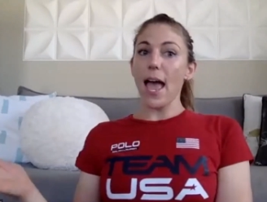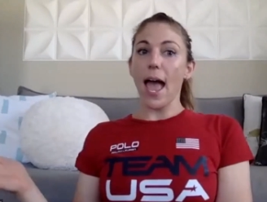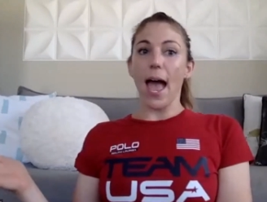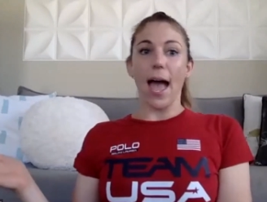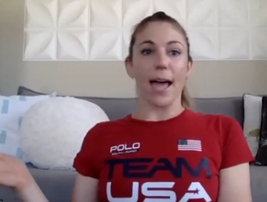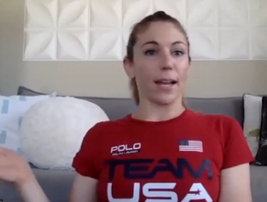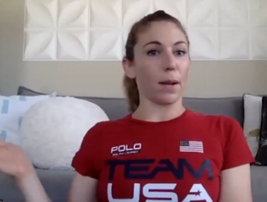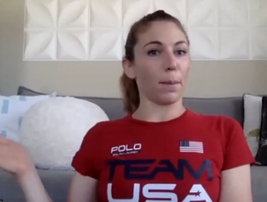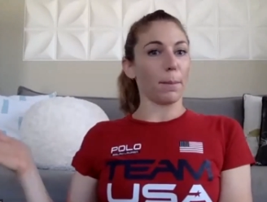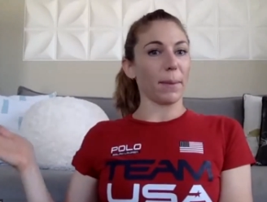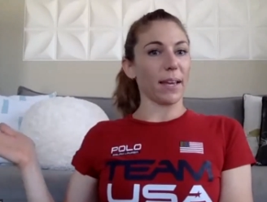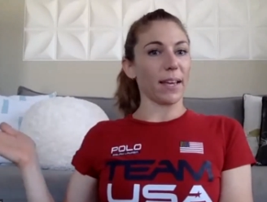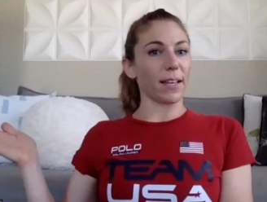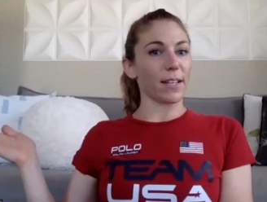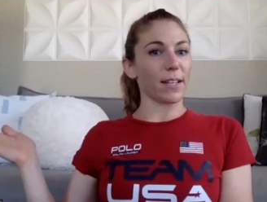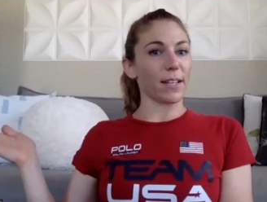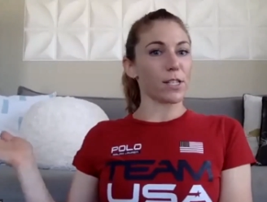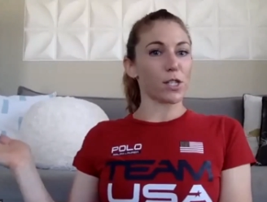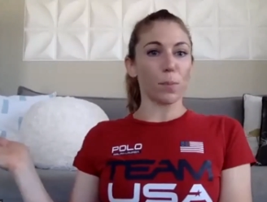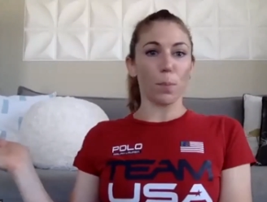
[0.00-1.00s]
And it
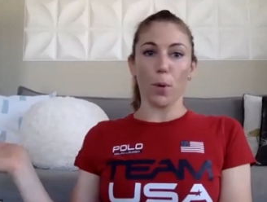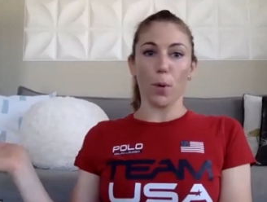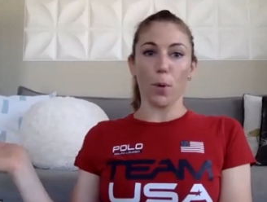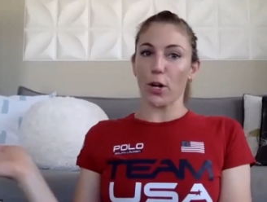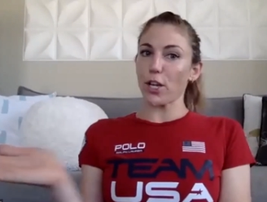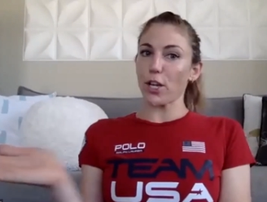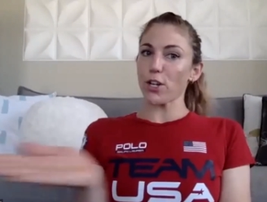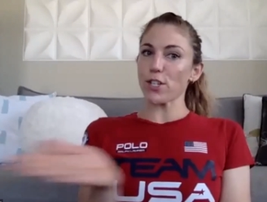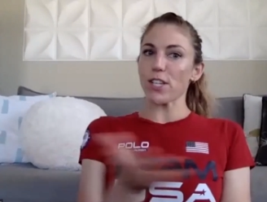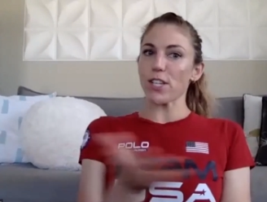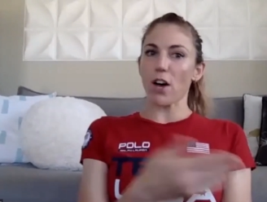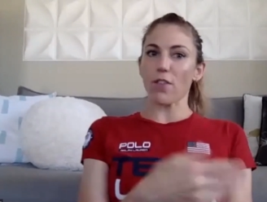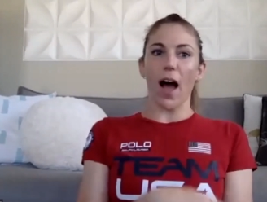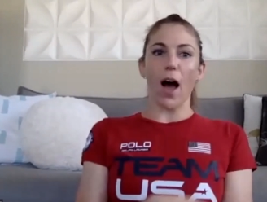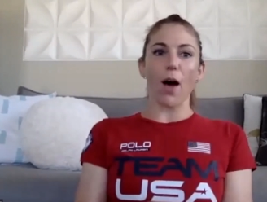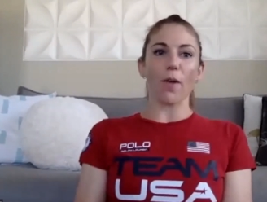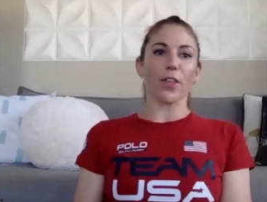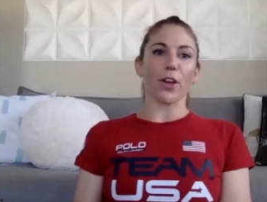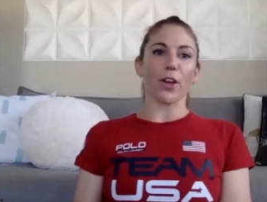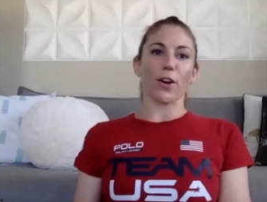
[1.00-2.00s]
means putting yourself
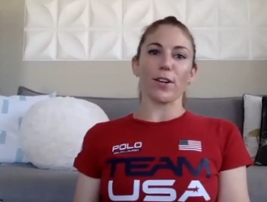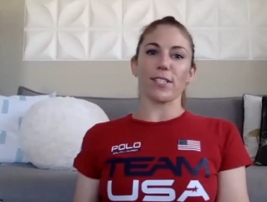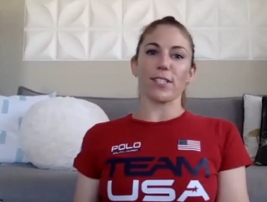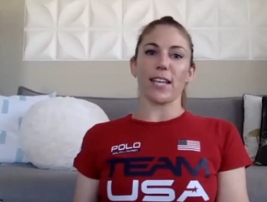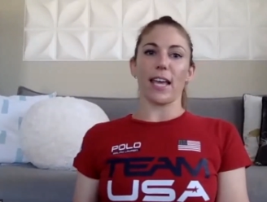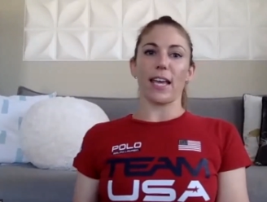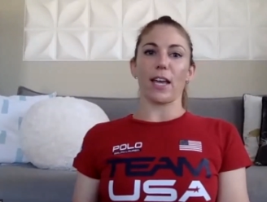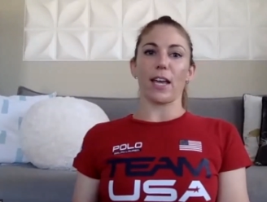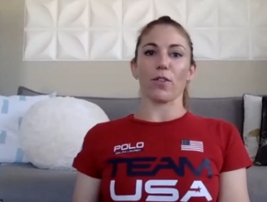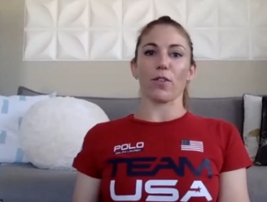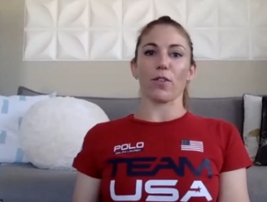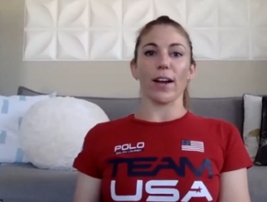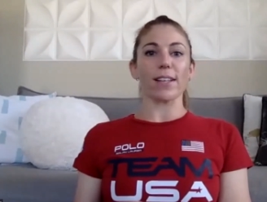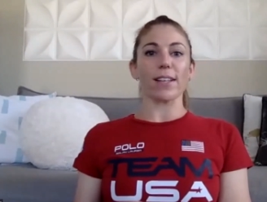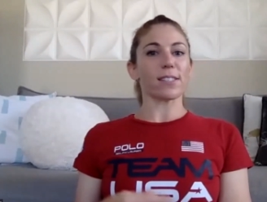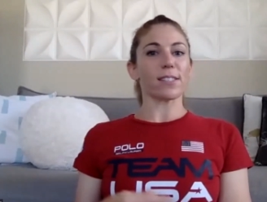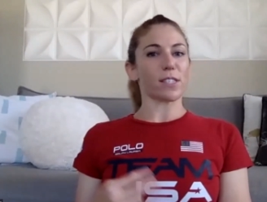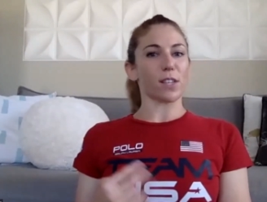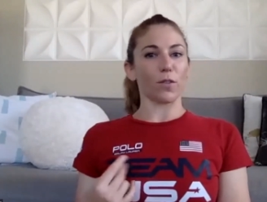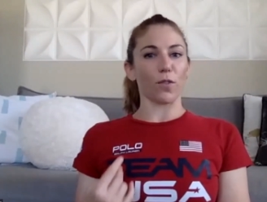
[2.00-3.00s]
out there and taking
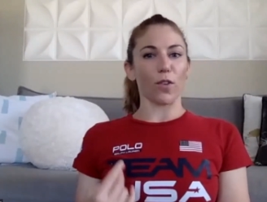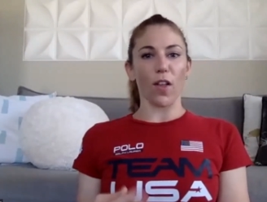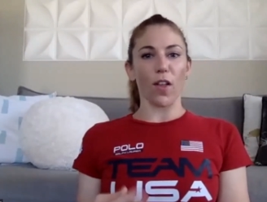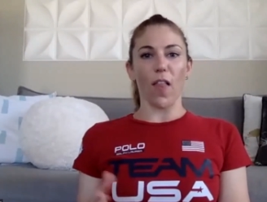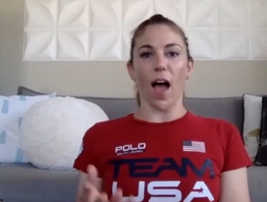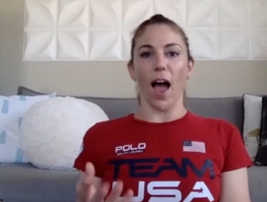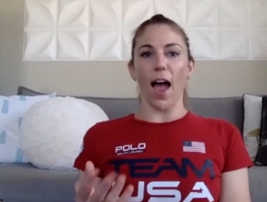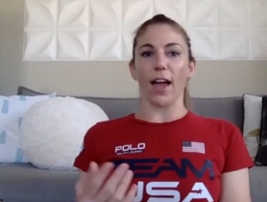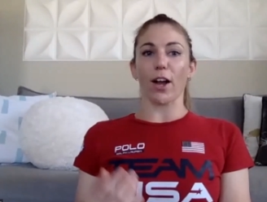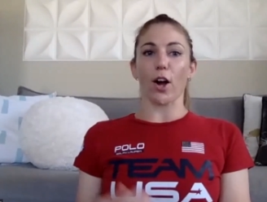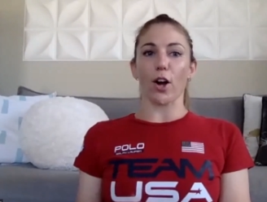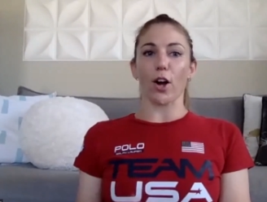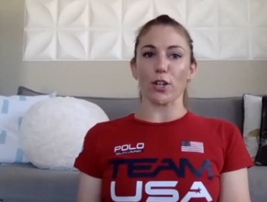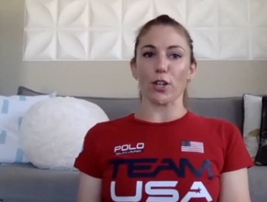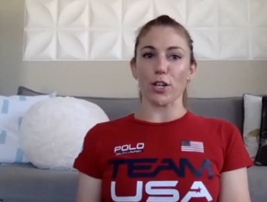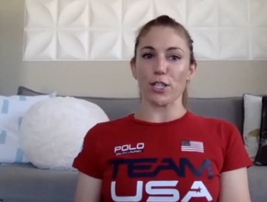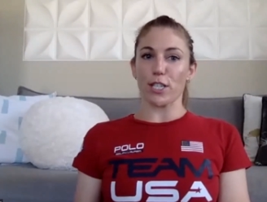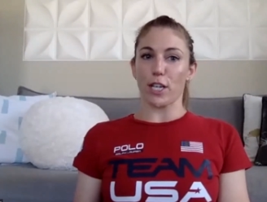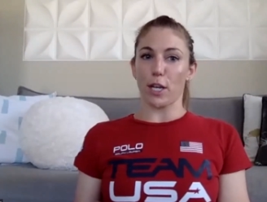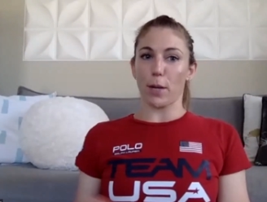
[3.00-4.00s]
risks and relying on
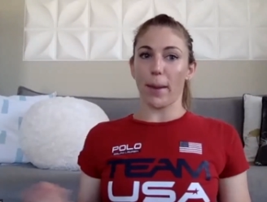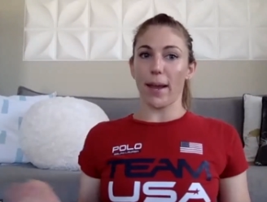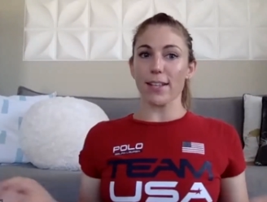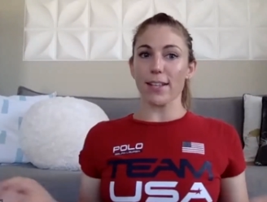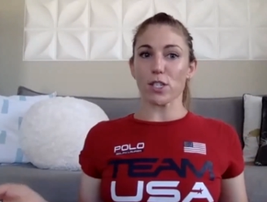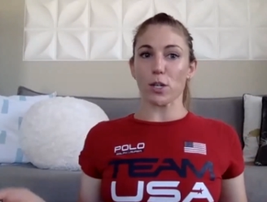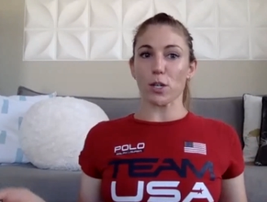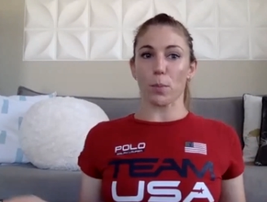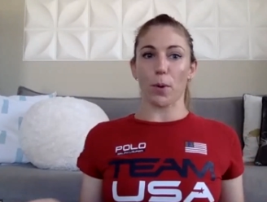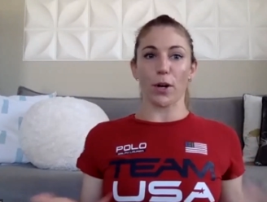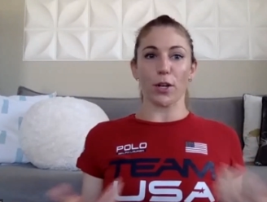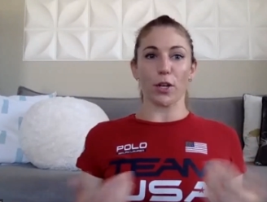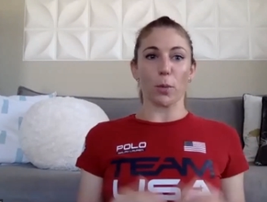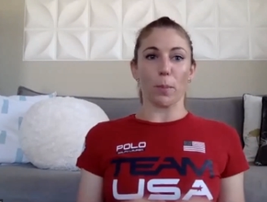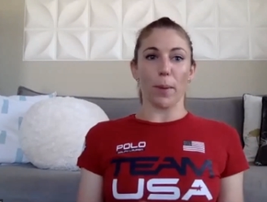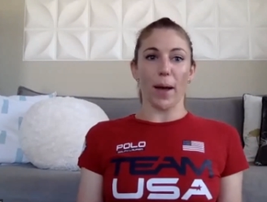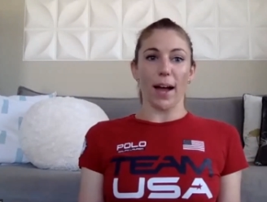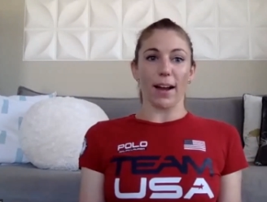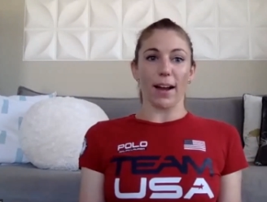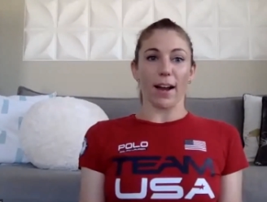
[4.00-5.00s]
your teammates to bring you
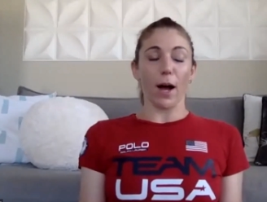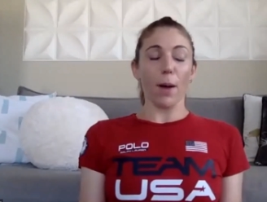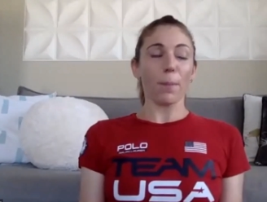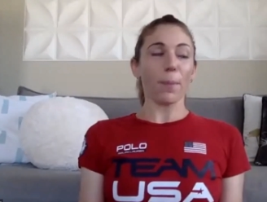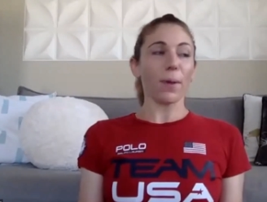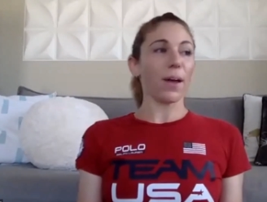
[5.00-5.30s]
back up.